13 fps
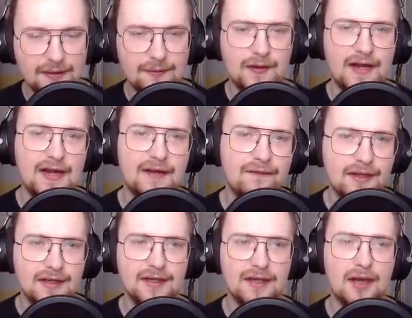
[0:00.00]
We have
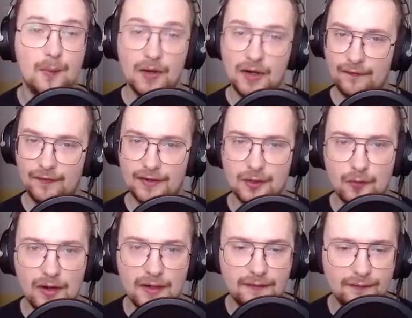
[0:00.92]
the uh, Pathfinder
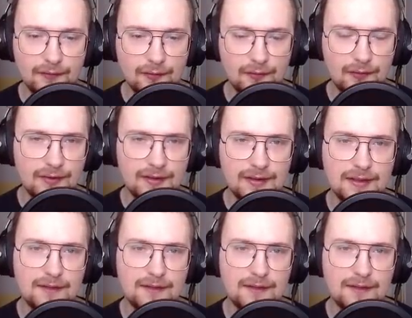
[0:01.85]
one for the